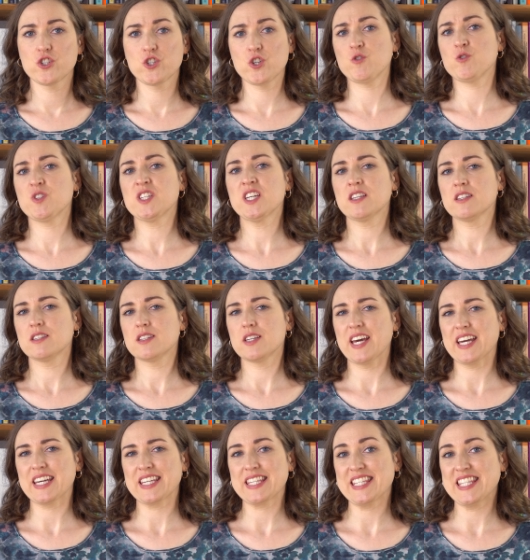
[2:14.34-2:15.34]
Choosing to
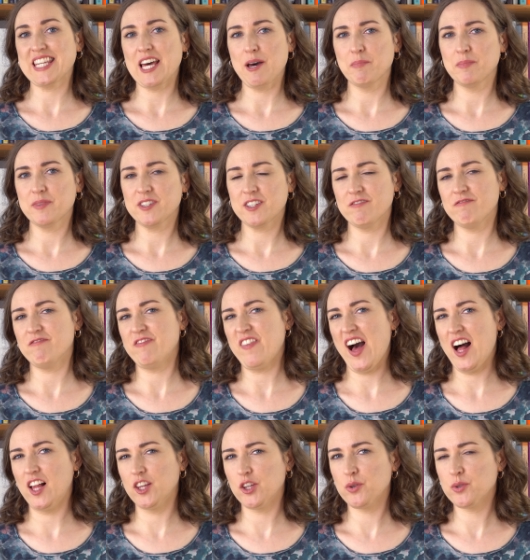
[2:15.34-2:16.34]
accept and
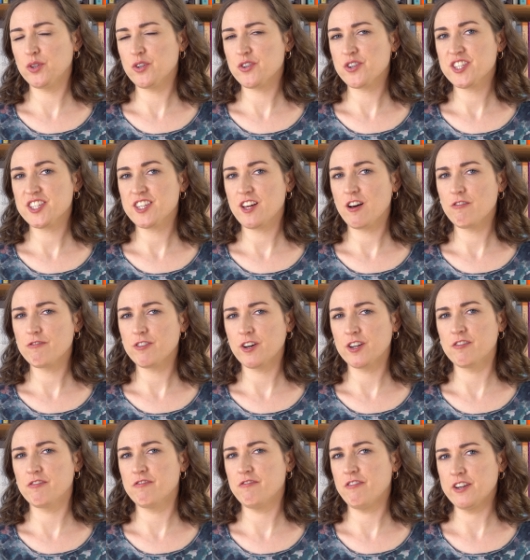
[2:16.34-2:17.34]
value yourself
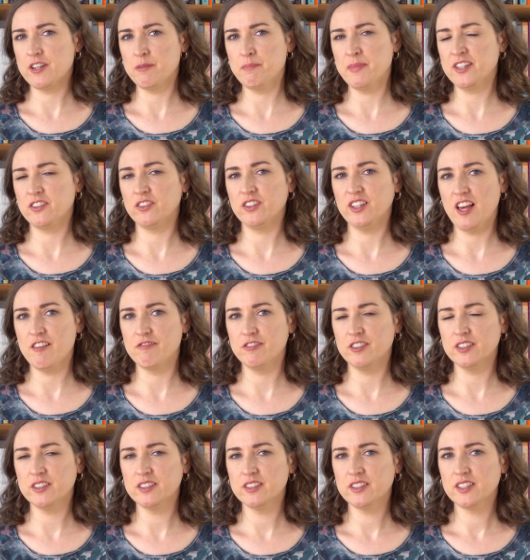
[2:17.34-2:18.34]
on a fundamental
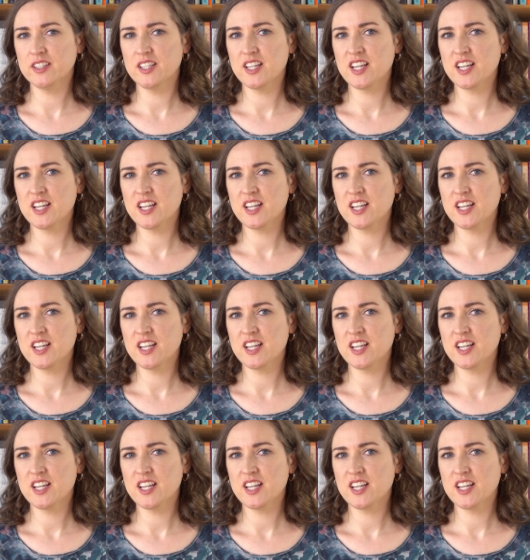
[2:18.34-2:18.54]
level